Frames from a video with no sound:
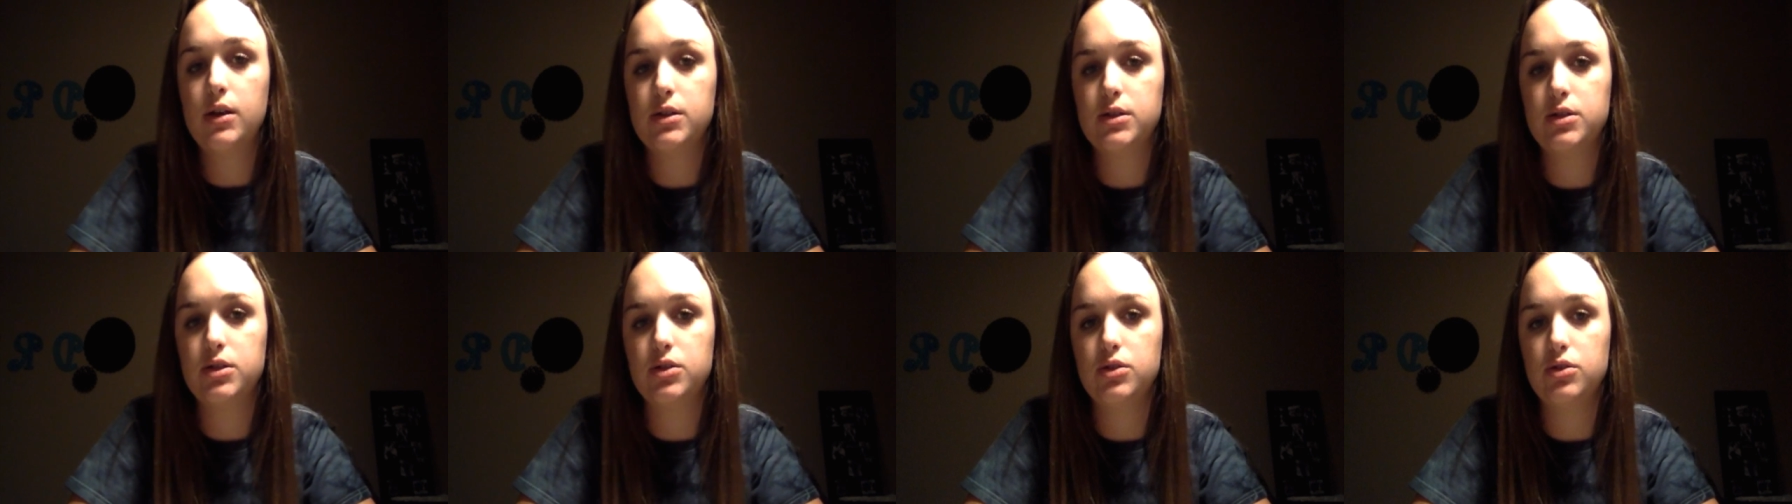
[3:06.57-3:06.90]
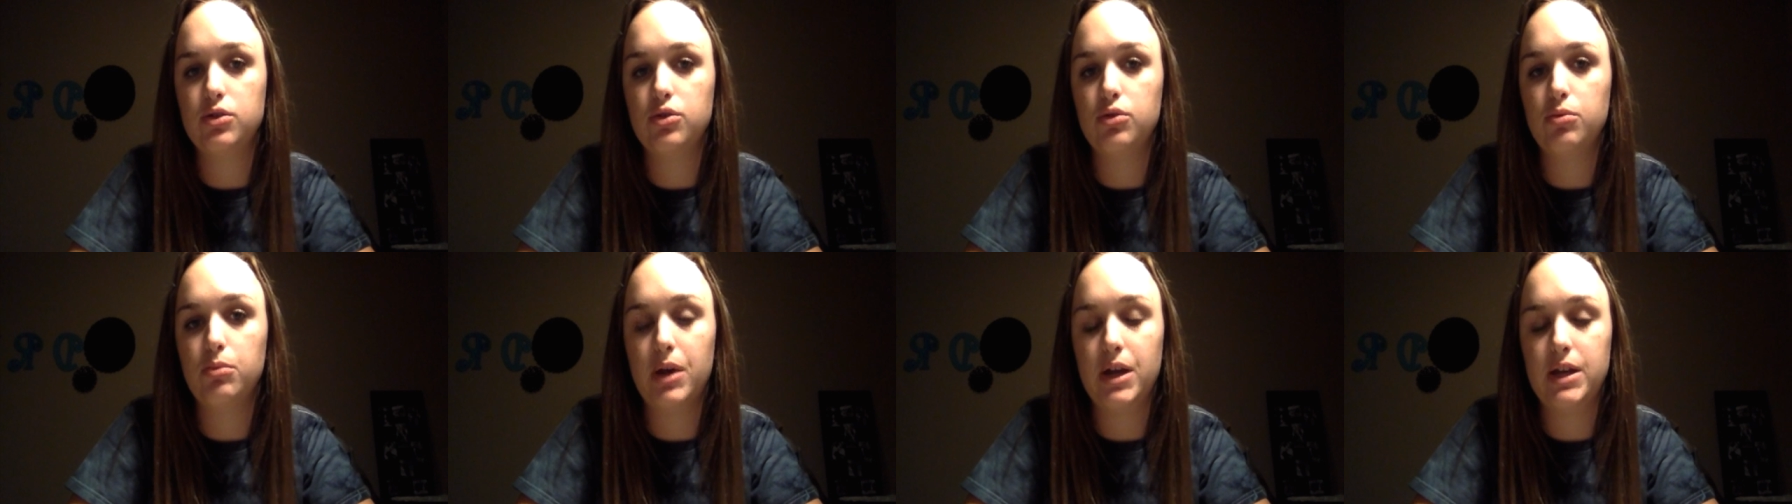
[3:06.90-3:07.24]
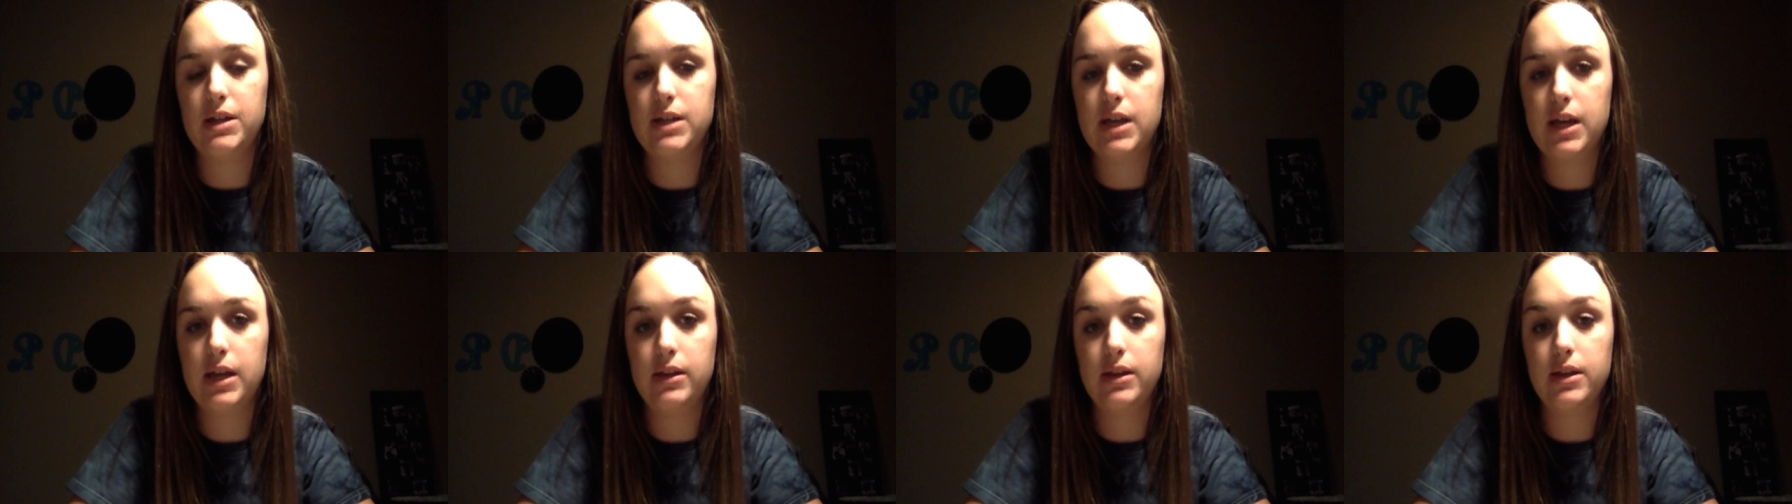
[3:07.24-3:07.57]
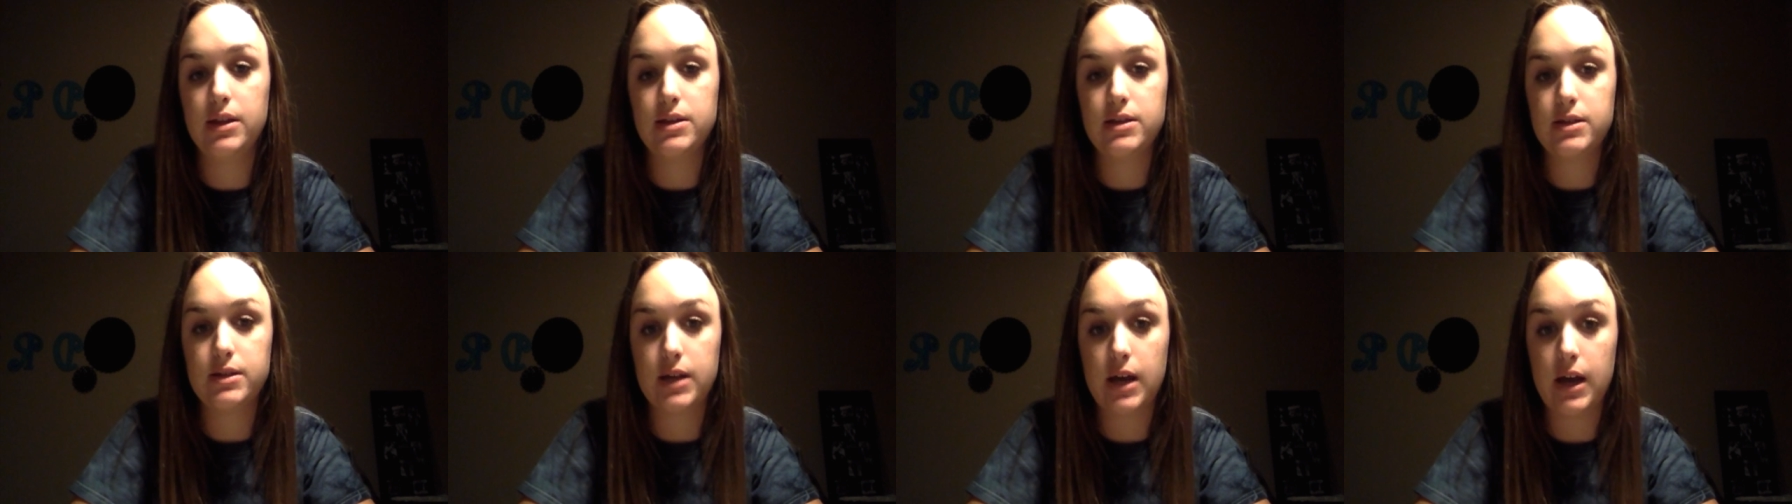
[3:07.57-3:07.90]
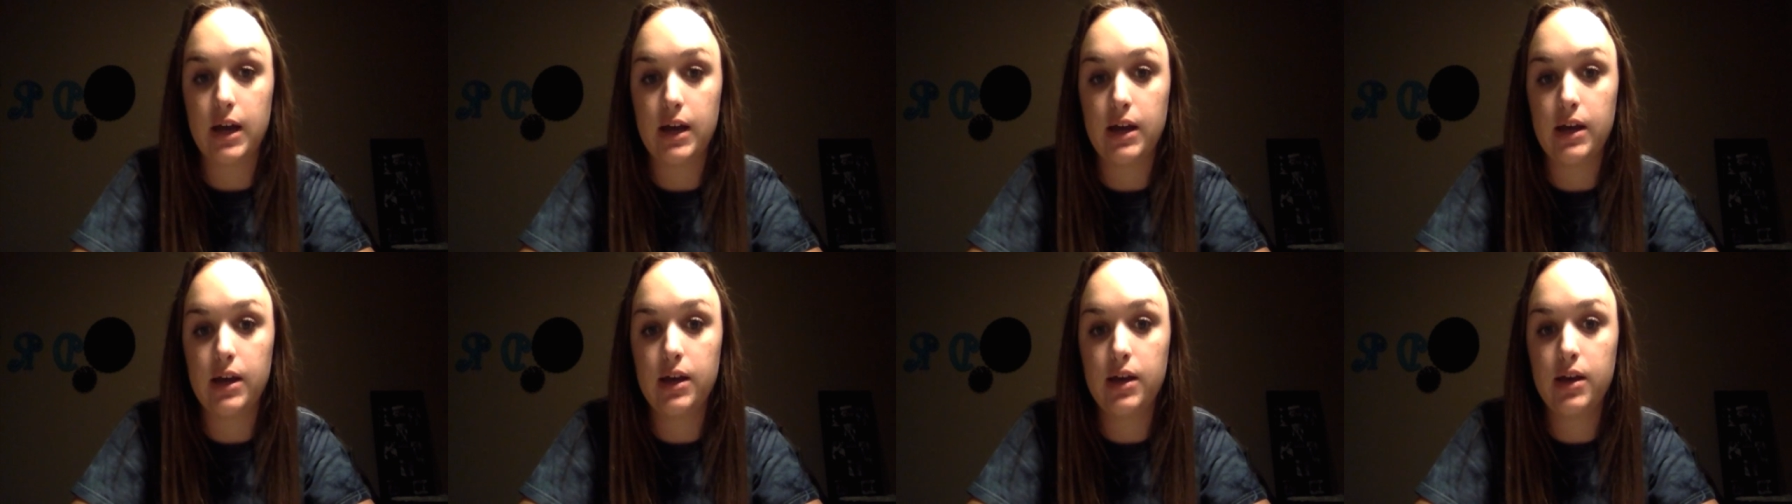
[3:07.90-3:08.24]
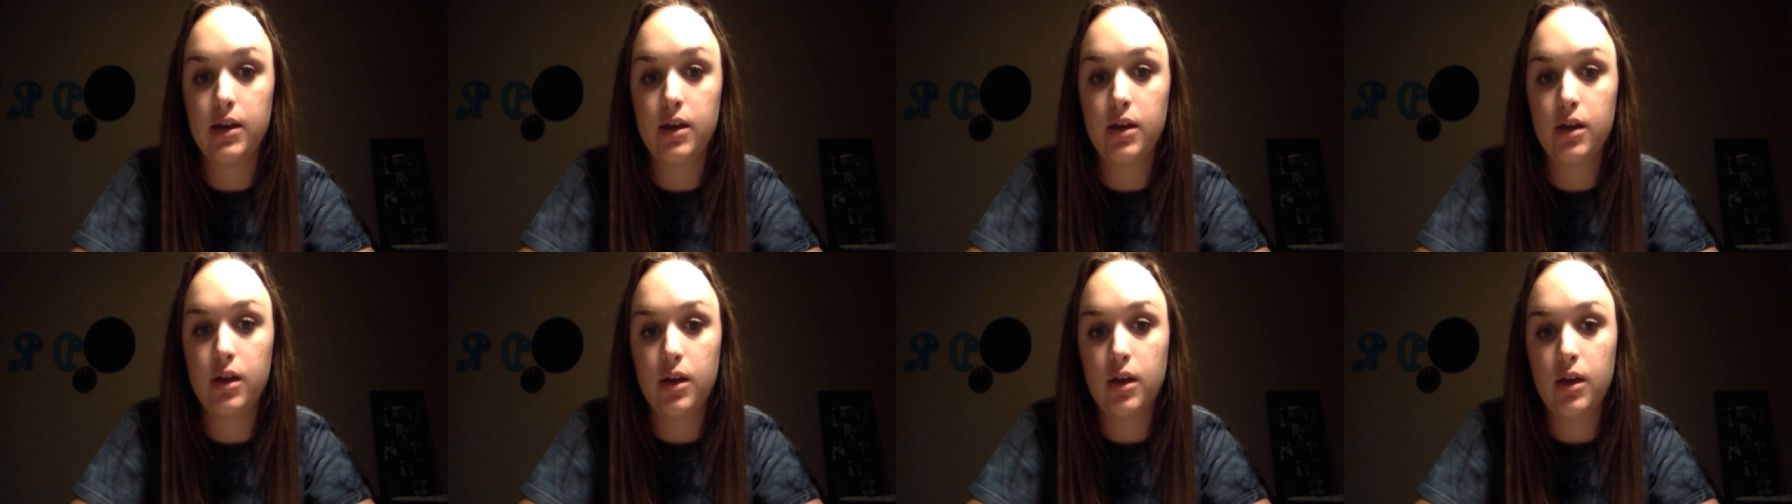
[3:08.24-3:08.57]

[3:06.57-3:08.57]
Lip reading: to maintain this diet